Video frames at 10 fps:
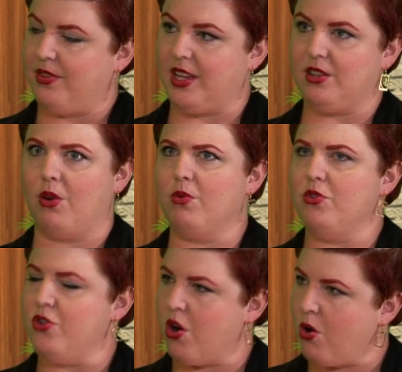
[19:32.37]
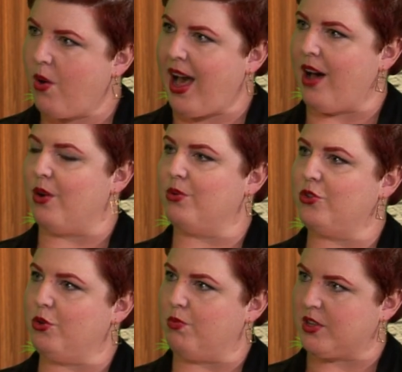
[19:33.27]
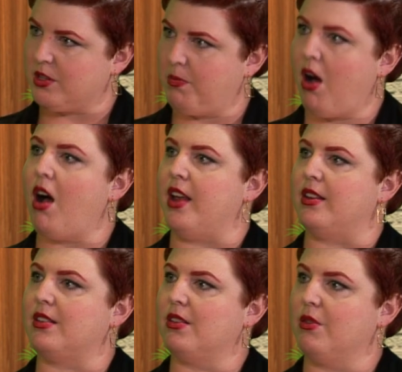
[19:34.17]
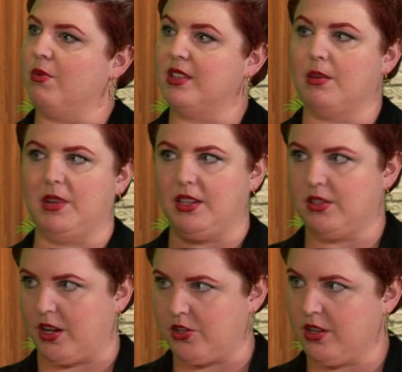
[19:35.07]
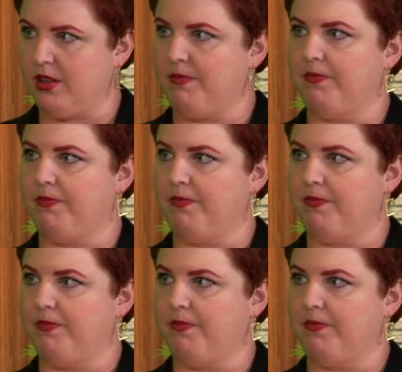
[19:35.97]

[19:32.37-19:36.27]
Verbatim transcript: They don't know how to respond when somebody's touching them.